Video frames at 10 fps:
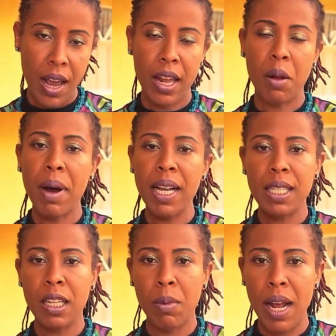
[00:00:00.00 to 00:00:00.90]
And it might
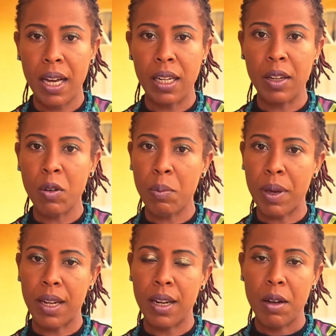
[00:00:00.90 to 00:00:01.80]
seem like a little
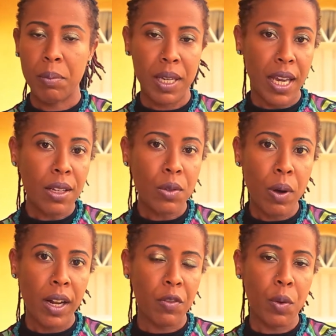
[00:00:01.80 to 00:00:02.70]
bit, but guess
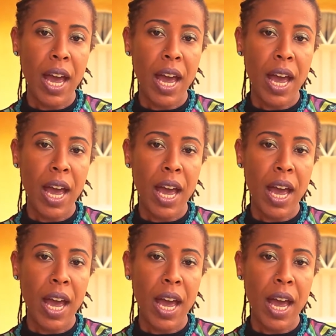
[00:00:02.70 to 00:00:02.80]
what? If you